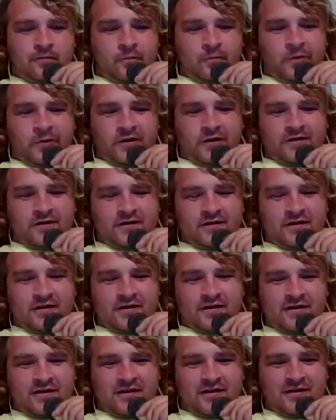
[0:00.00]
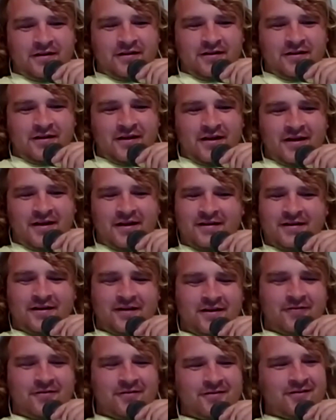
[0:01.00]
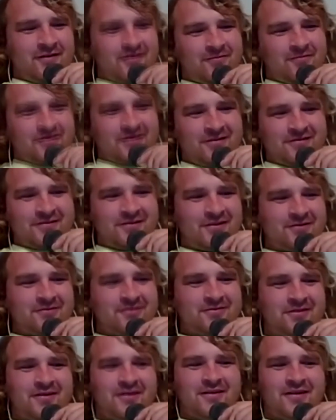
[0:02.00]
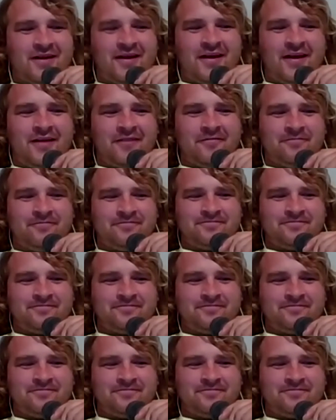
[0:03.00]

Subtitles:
but yeah, I was like, well, no. And